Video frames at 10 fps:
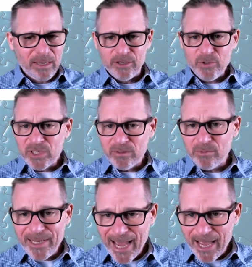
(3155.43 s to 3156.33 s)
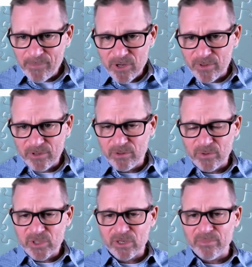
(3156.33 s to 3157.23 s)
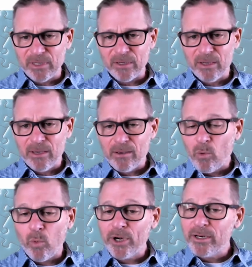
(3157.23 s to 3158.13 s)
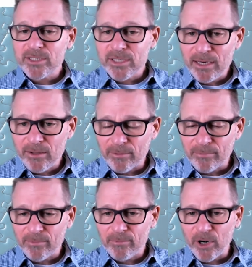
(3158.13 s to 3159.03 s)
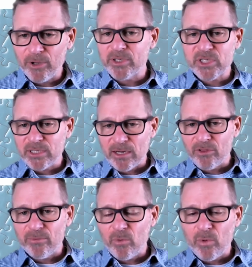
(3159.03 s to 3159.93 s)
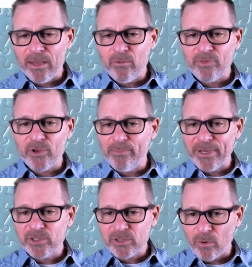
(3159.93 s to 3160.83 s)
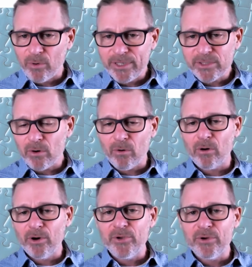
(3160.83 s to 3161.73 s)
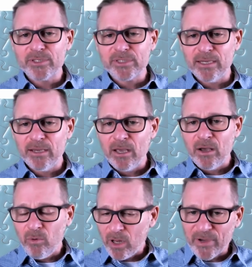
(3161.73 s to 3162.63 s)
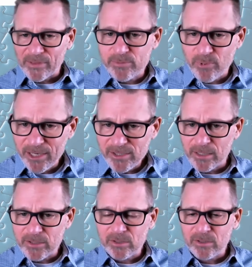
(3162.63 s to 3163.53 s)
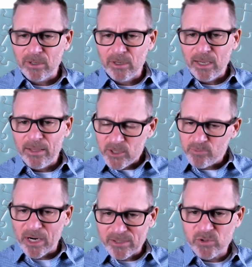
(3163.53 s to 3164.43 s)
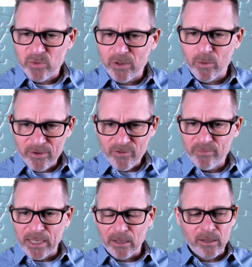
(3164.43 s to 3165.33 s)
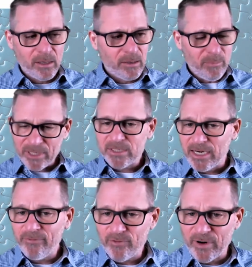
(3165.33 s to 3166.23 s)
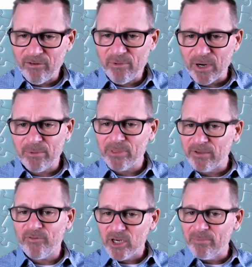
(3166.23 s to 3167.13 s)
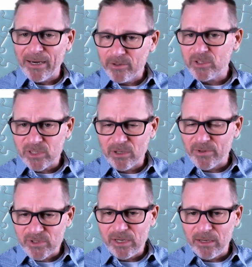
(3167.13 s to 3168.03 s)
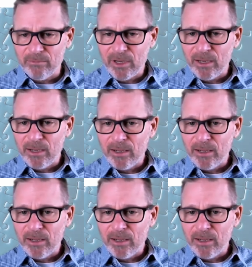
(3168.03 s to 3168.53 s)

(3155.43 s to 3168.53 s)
You seem to be happier than you used to be. What are you going to say to them? Are you going to scare them away with your big stories? Or are you going to say, well, I've got this process. This process really worked for me, but it's different for everybody, but the fundamentals are still the same.